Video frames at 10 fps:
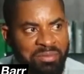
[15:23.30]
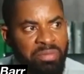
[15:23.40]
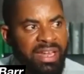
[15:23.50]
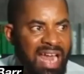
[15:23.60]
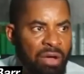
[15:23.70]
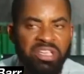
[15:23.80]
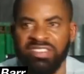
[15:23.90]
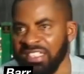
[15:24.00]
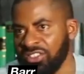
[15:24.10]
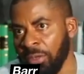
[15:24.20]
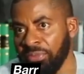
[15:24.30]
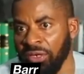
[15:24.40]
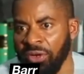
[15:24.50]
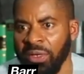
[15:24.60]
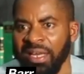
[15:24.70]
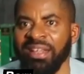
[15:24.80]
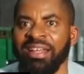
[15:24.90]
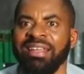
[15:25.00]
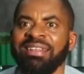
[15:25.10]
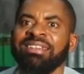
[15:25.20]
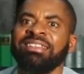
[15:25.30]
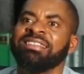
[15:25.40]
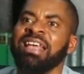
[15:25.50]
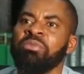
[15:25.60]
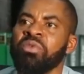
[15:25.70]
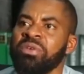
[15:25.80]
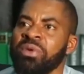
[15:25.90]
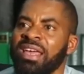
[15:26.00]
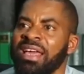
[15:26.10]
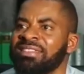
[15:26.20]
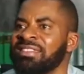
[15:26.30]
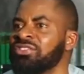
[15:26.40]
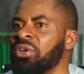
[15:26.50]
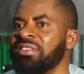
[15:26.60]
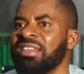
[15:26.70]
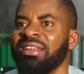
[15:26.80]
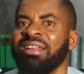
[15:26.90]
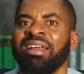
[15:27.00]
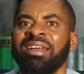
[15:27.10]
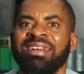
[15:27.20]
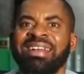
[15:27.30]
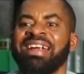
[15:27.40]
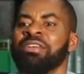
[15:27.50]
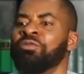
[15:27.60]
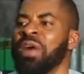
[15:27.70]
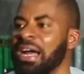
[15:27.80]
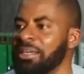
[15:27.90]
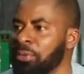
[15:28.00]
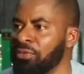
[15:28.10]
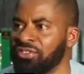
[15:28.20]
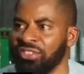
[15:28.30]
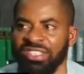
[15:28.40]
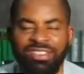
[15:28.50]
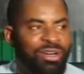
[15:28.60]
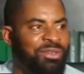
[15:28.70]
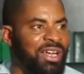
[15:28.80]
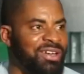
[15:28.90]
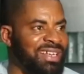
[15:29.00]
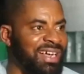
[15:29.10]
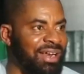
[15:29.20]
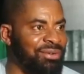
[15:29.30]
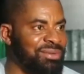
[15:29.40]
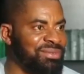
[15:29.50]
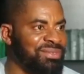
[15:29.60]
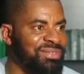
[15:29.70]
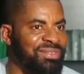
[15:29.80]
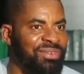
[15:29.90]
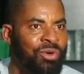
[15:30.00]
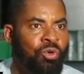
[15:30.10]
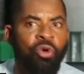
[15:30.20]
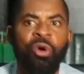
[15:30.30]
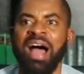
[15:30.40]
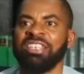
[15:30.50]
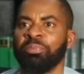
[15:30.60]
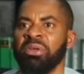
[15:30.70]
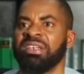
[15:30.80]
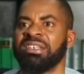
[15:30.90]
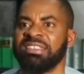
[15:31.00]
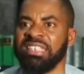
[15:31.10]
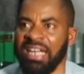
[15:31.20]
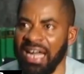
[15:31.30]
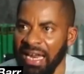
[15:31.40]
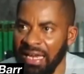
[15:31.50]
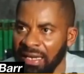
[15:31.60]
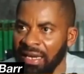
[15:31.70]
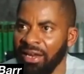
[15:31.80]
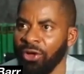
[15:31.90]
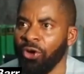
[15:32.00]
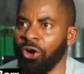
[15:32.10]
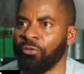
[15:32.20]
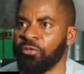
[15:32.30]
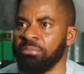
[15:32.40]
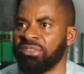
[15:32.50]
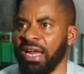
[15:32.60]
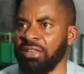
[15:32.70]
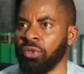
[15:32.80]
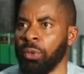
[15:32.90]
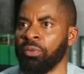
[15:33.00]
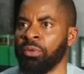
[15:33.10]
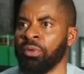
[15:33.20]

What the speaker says: But now he sees something wrong in it. Same Wike is insulting the revered Professor Chidi Odekalu, who has been critical of him trying to